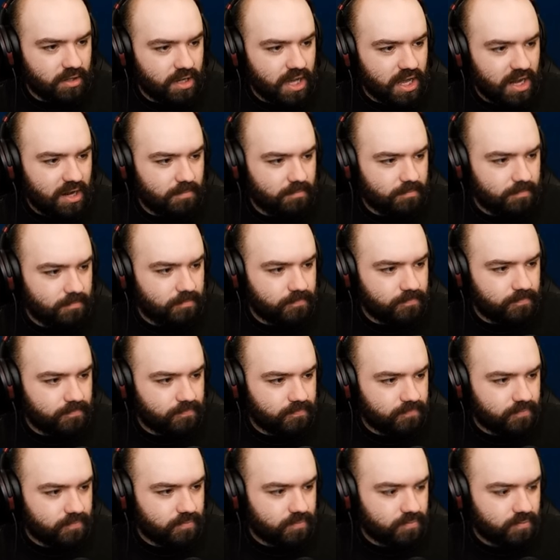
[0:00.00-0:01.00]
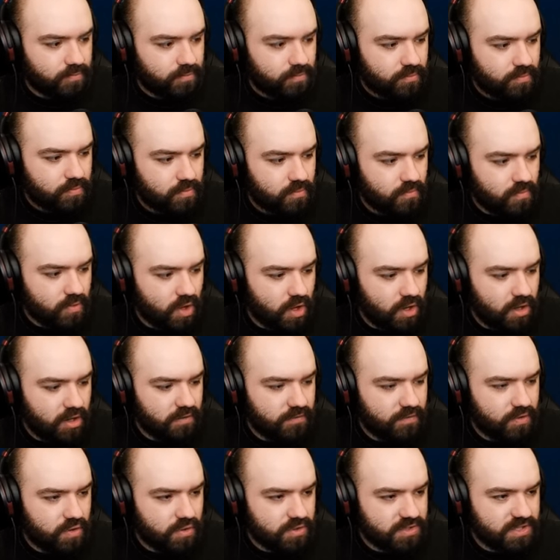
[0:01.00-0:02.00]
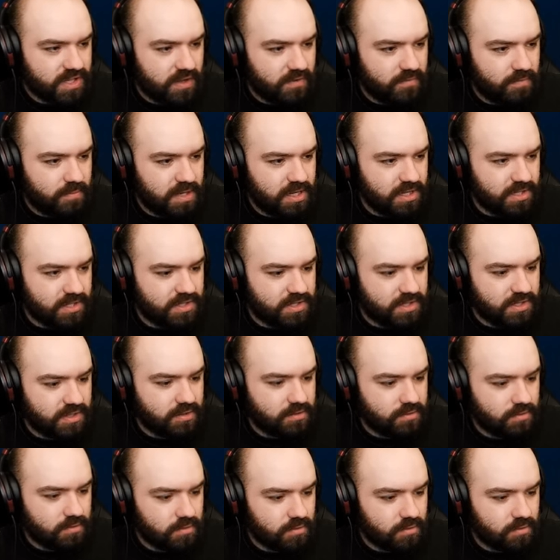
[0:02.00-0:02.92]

Get him. And of course I've missed.